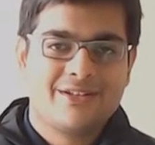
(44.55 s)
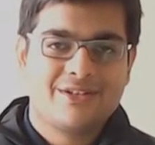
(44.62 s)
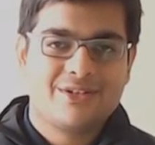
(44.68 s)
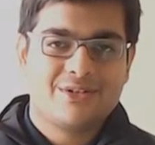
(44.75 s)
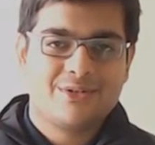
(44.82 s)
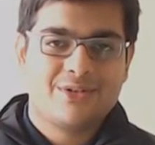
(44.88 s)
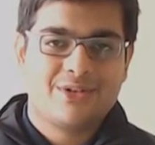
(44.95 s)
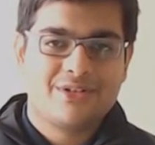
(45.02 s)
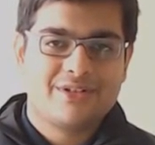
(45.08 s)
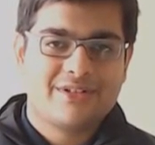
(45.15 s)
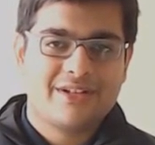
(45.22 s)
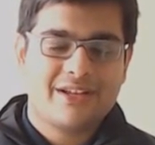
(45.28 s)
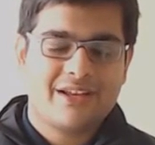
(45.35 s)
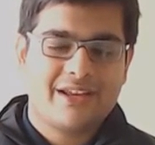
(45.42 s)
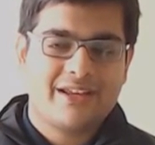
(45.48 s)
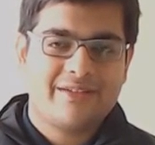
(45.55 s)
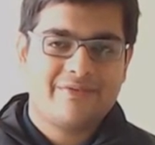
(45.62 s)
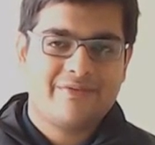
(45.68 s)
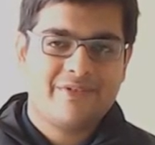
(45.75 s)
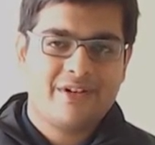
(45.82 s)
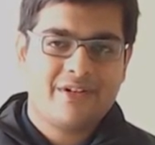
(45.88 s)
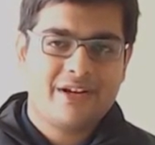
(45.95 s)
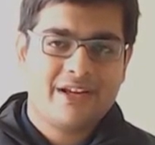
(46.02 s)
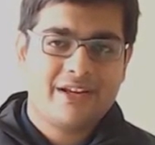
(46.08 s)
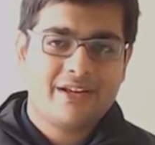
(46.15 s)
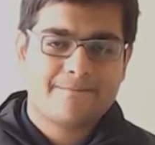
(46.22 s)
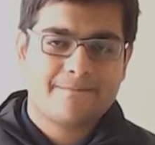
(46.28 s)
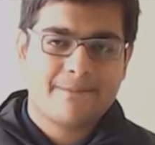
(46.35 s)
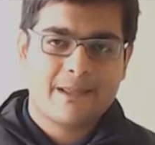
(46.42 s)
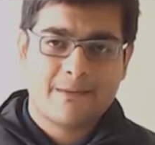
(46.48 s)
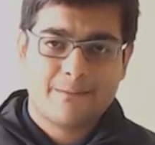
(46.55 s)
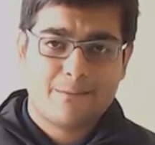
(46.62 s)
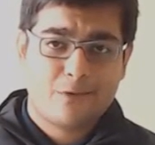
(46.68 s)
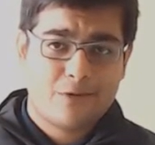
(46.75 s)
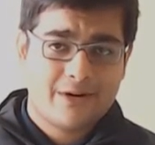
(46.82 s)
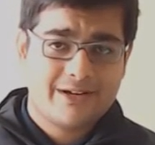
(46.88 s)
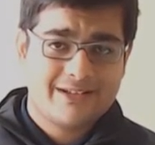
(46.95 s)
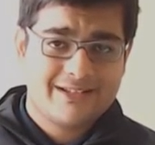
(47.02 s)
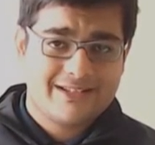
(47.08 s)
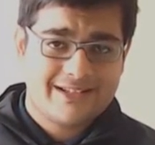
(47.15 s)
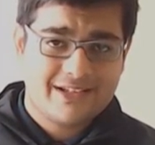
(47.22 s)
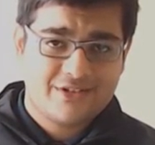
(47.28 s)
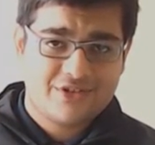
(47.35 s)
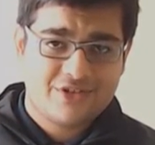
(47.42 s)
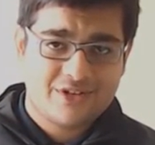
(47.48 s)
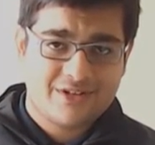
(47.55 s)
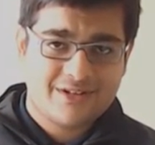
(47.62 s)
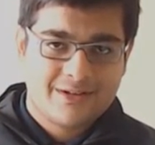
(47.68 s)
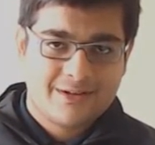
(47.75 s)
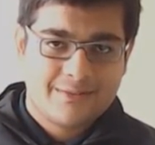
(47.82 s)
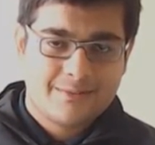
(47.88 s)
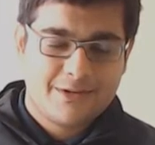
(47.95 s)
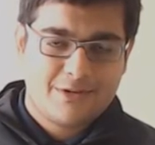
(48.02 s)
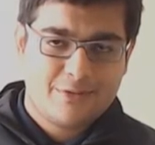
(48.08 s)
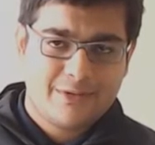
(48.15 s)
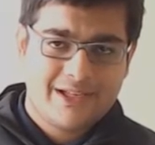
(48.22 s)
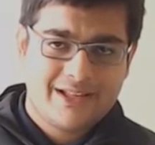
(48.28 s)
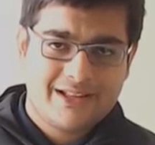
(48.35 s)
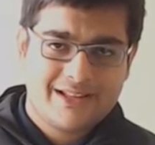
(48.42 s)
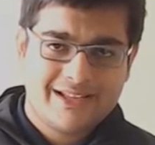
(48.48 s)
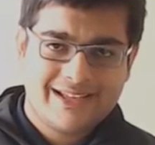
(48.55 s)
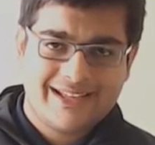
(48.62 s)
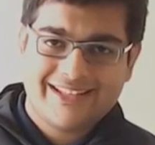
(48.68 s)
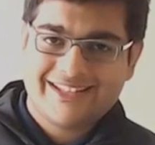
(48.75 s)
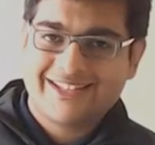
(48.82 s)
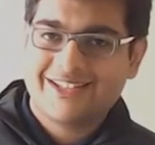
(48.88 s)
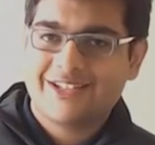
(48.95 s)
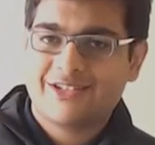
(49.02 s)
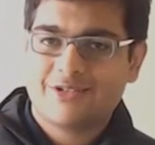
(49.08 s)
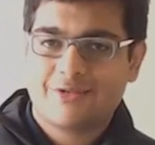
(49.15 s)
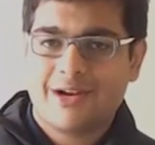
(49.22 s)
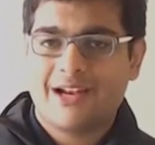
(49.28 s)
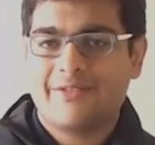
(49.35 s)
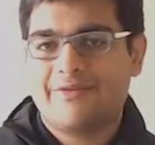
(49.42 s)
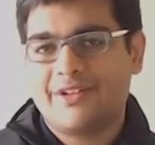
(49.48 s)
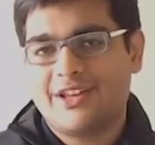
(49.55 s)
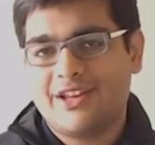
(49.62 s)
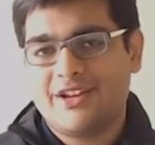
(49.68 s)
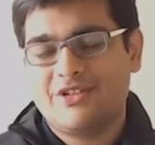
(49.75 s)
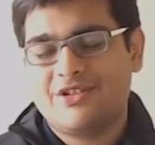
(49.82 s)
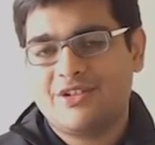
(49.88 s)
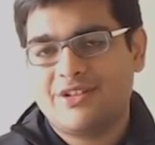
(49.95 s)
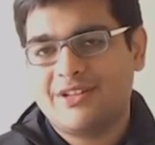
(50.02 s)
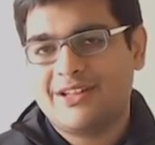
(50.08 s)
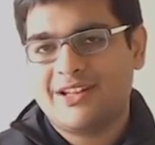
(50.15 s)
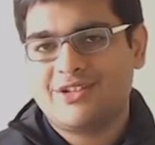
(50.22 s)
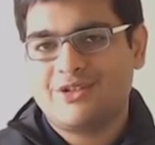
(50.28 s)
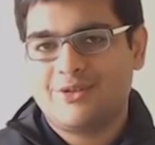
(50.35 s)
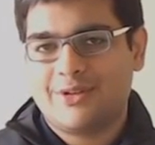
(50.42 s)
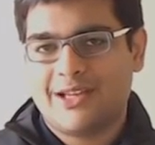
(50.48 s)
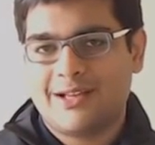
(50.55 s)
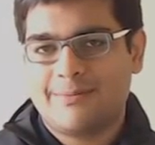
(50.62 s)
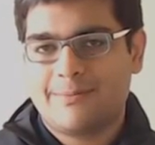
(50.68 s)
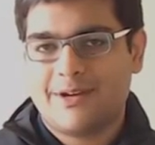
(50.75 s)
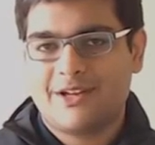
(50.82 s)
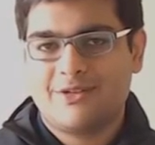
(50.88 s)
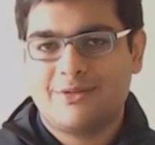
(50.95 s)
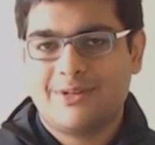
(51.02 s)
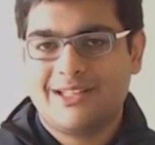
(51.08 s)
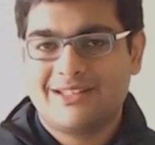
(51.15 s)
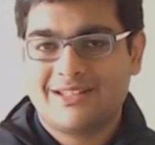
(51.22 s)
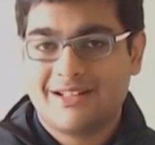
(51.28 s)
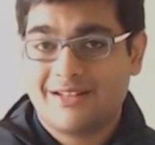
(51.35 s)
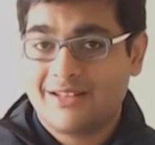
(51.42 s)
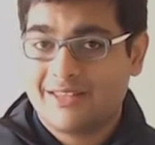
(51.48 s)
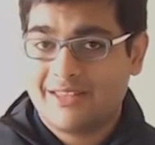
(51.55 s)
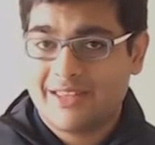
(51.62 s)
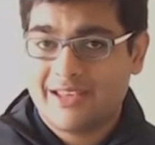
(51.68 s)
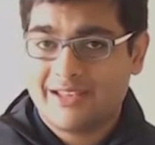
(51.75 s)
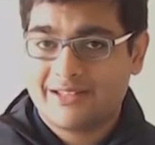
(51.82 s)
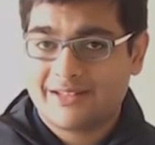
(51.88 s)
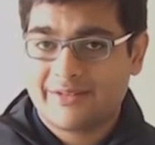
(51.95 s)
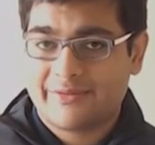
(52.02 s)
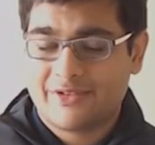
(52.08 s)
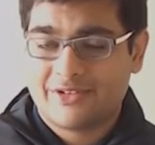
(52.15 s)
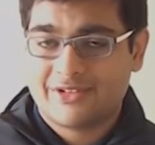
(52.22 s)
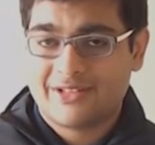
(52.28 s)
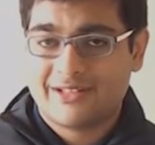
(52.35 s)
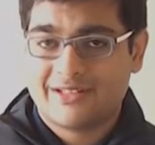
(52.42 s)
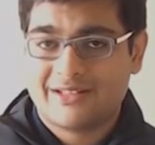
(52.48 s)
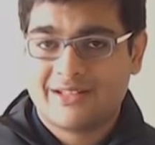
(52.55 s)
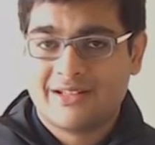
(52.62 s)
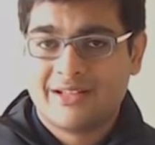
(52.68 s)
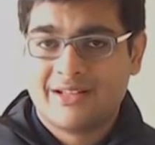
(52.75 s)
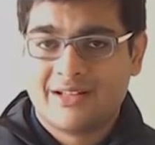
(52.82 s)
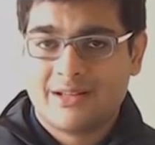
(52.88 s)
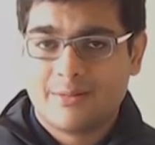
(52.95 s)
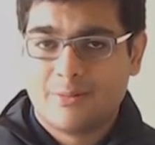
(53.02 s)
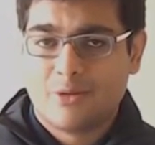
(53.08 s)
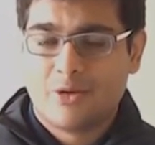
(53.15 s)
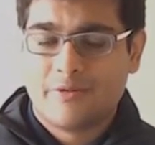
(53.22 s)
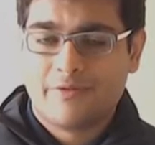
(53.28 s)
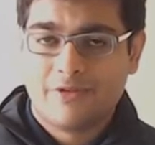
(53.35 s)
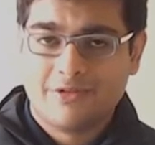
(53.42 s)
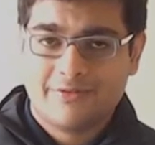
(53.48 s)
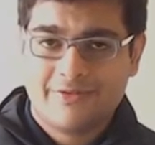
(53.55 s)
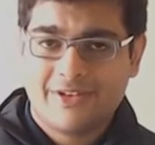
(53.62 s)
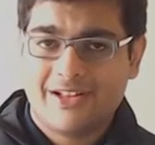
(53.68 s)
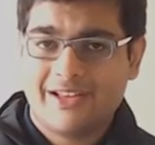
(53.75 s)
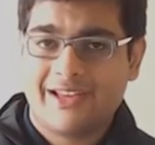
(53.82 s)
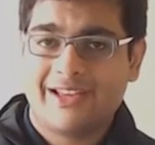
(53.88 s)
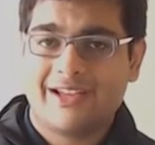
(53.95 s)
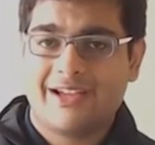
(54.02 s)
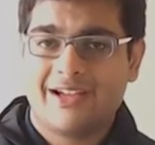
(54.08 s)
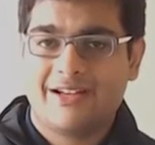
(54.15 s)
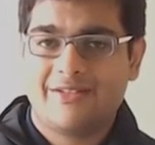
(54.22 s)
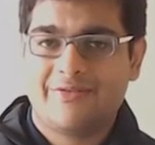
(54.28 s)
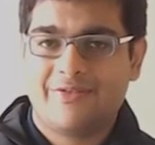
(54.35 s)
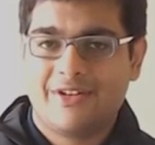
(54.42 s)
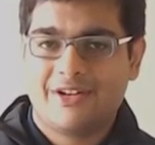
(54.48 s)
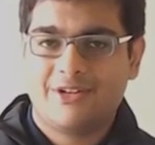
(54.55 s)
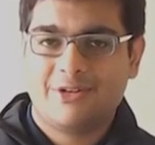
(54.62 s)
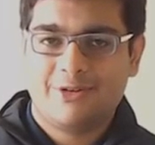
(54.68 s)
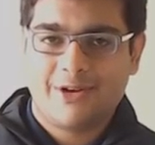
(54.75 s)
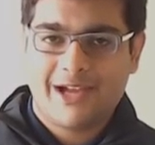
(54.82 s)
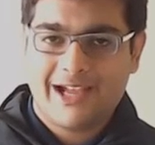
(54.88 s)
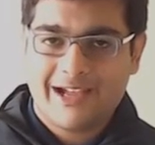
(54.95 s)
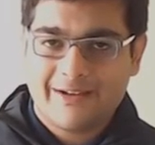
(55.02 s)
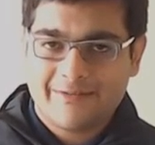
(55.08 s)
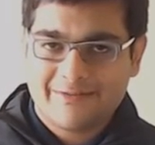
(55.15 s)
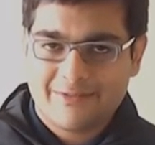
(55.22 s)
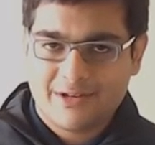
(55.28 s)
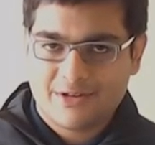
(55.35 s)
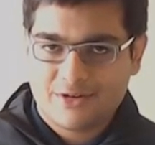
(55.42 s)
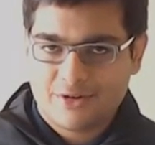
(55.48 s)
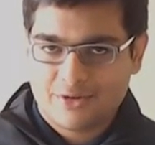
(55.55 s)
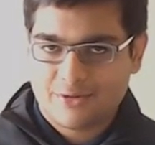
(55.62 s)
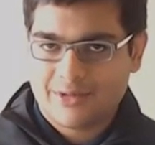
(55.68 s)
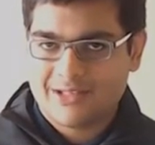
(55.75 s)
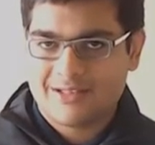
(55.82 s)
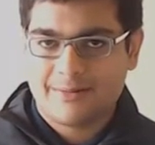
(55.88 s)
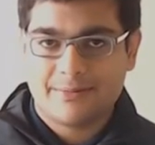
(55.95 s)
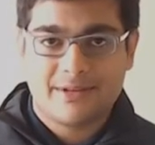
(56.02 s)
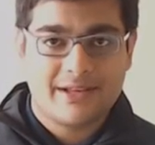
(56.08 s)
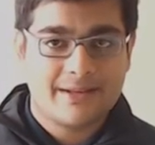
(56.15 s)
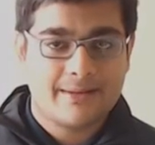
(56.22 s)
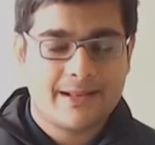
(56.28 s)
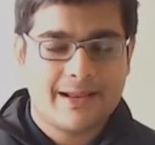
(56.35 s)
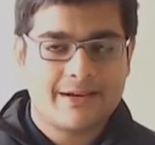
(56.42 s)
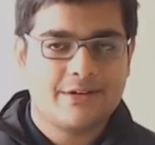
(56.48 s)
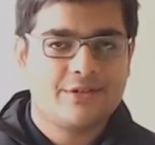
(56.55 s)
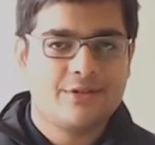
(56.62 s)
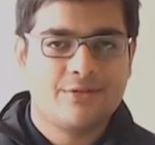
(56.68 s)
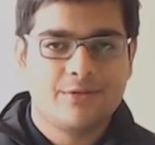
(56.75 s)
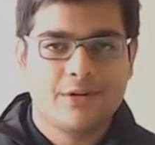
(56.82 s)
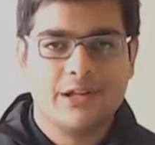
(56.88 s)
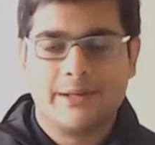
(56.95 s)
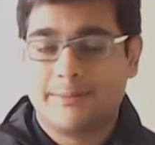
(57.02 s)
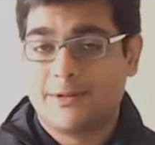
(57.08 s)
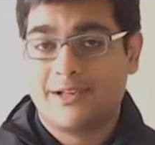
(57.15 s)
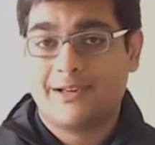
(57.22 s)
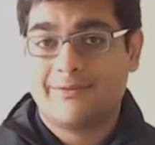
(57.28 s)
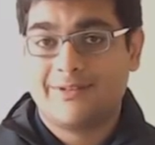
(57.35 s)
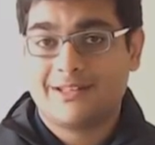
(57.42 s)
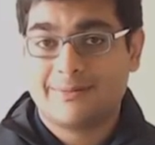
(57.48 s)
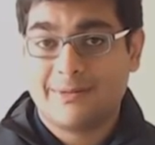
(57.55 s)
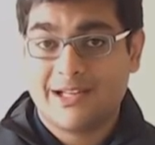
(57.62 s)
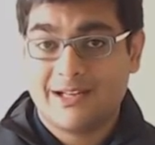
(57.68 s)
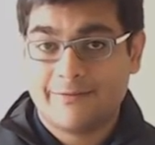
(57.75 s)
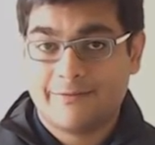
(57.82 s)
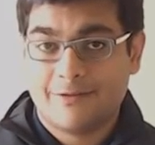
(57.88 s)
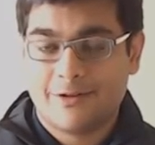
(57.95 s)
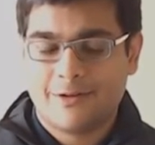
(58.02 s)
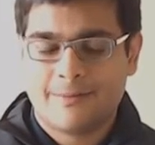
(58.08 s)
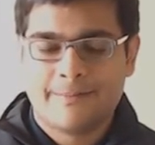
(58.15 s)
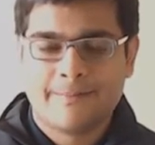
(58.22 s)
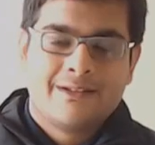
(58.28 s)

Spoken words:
So there's a very important distinction between the instant gratification that you get by doing silly things versus the more fulfilling kind of fun you have when you're doing something that you really believe is meaningful.